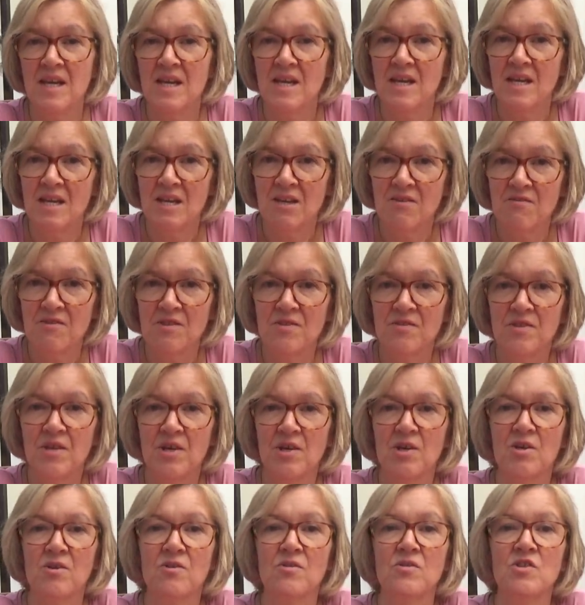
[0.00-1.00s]
Even
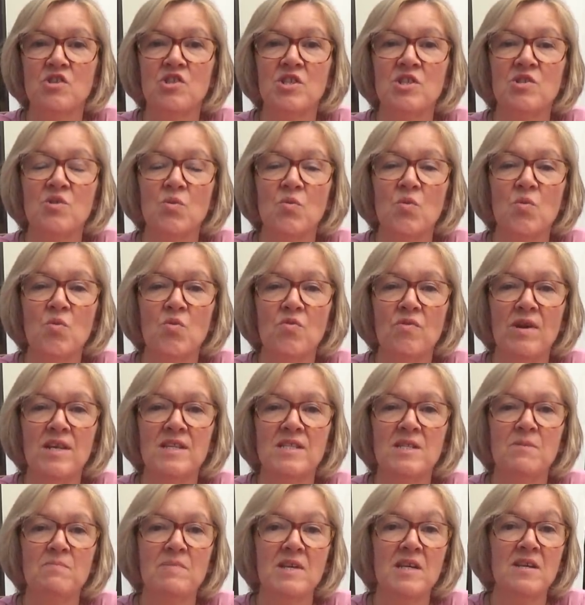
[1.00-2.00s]
though she'd
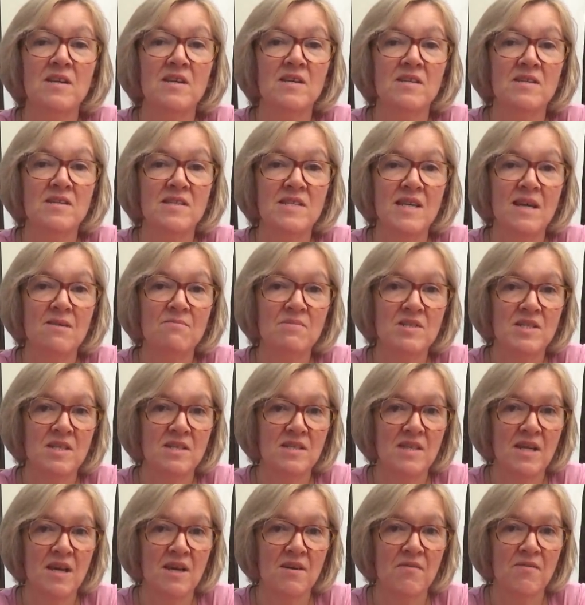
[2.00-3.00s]
already been condemned to
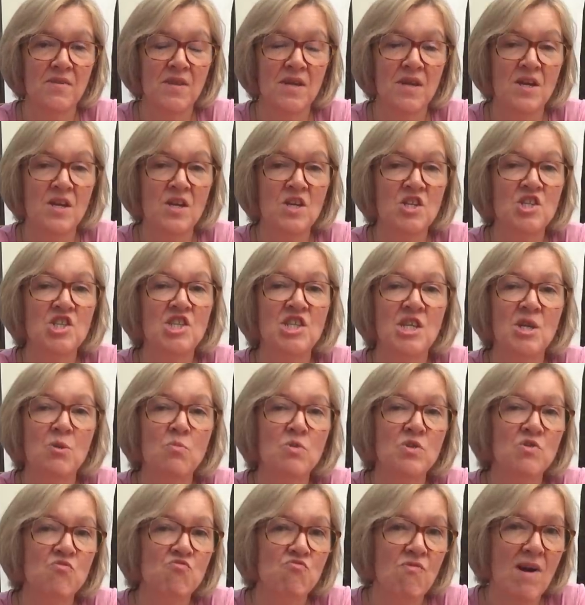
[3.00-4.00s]
death, she
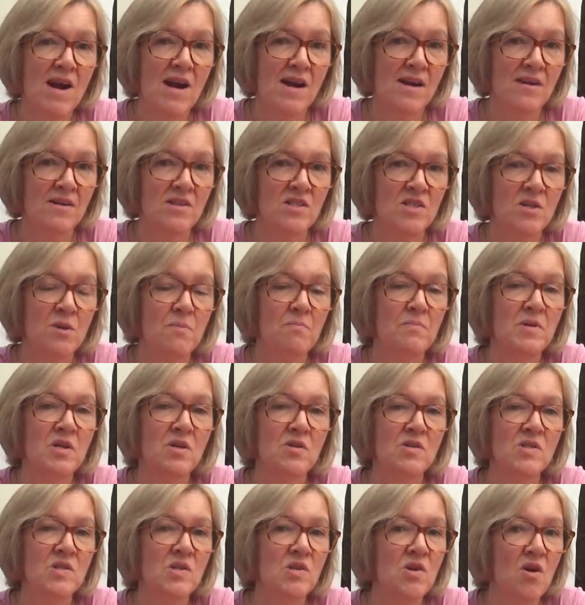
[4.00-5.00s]
was racked
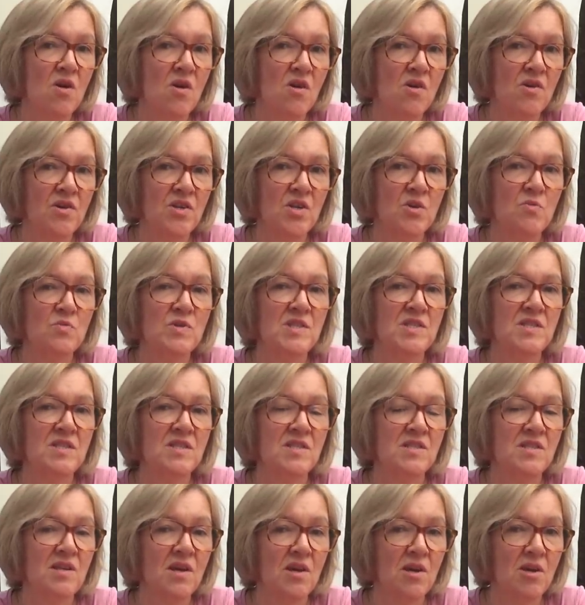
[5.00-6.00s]
because Gardiner was
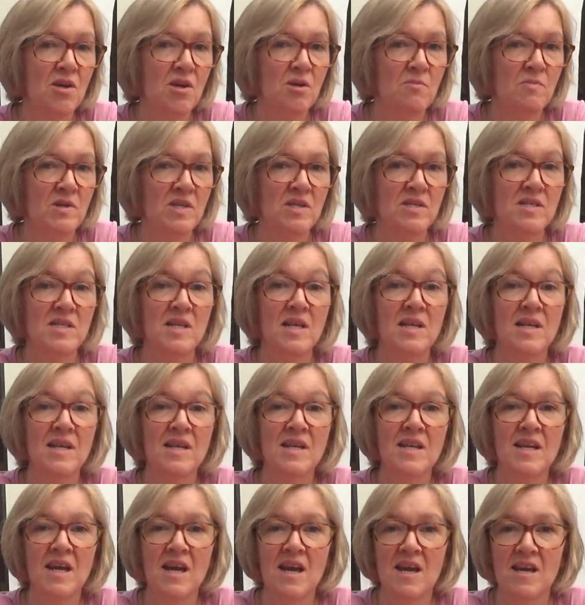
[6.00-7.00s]
determined to
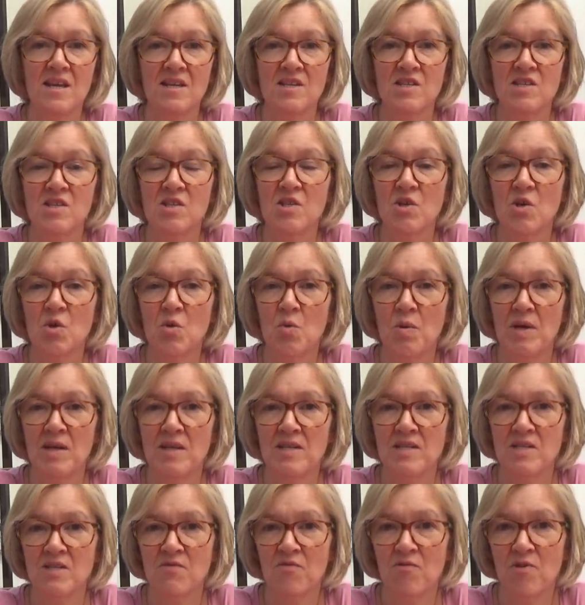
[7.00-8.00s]
link Anne to the
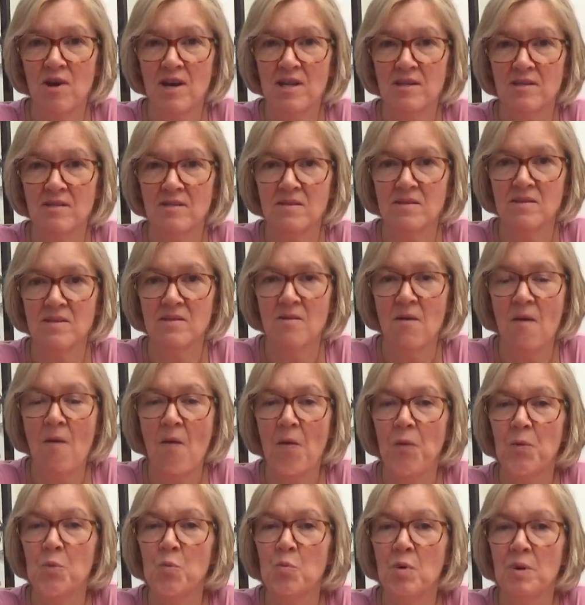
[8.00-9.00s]
Queen's friends,
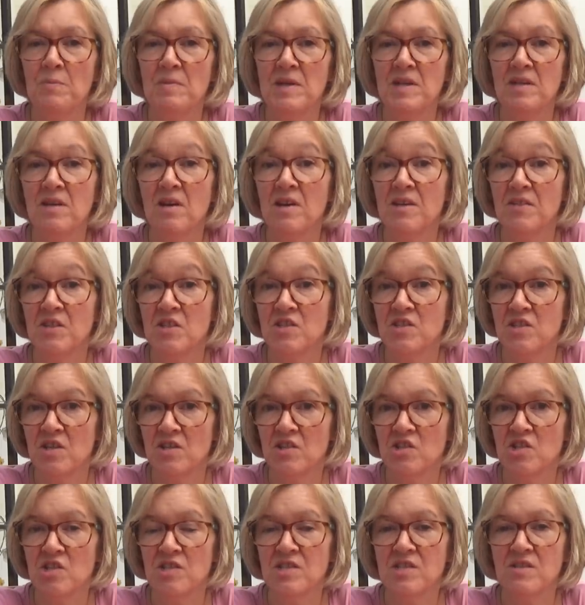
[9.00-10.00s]
women like the
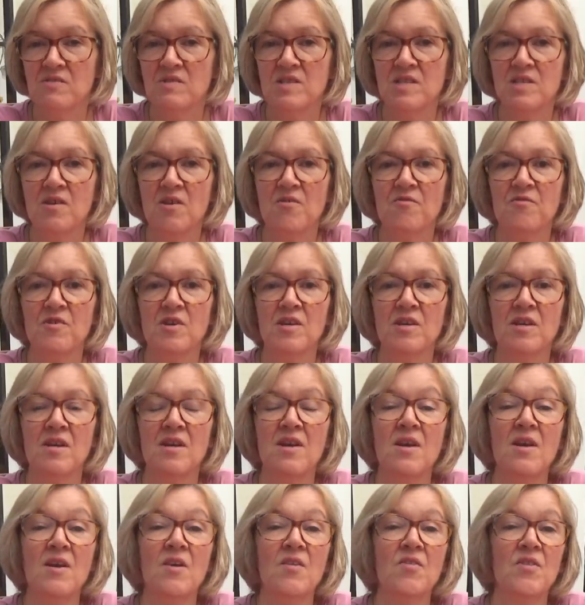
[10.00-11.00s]
Duchess of Suffolk,
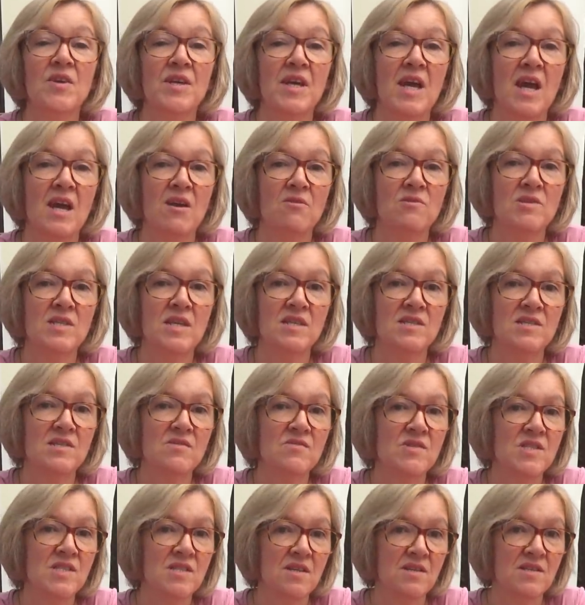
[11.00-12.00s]
the Countess
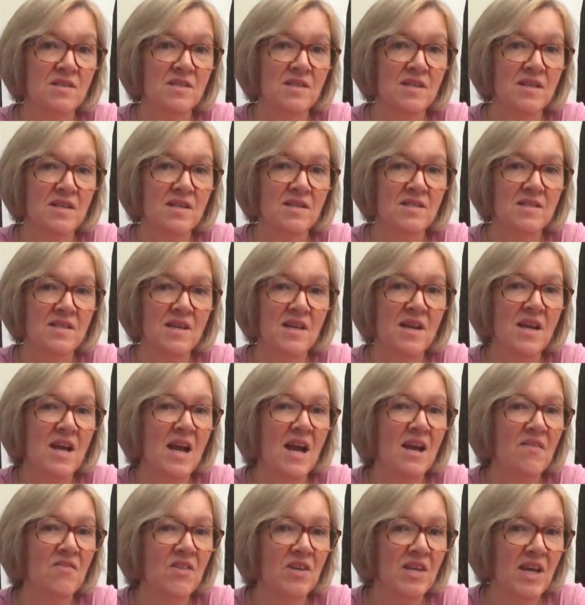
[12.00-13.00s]
of Sussex,
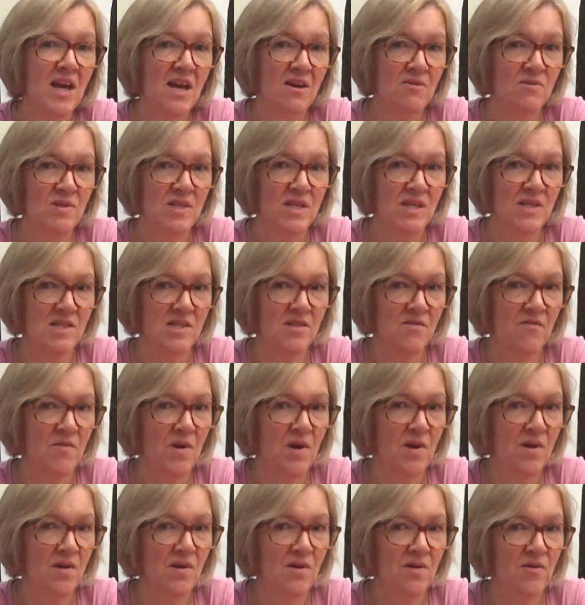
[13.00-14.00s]
and the Countess of
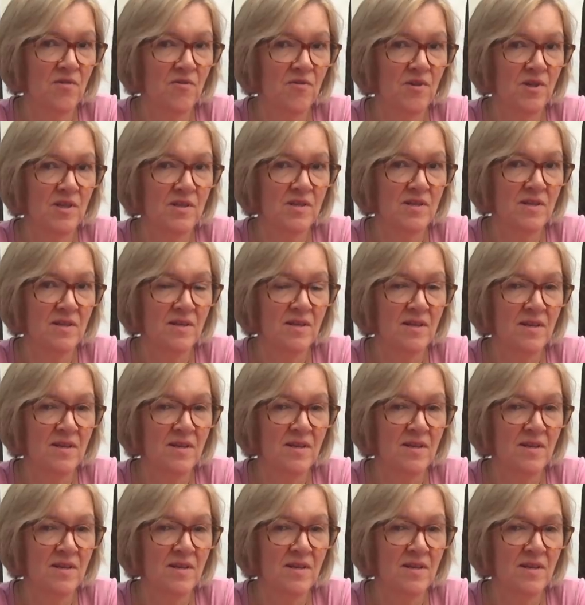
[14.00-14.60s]
Hertford.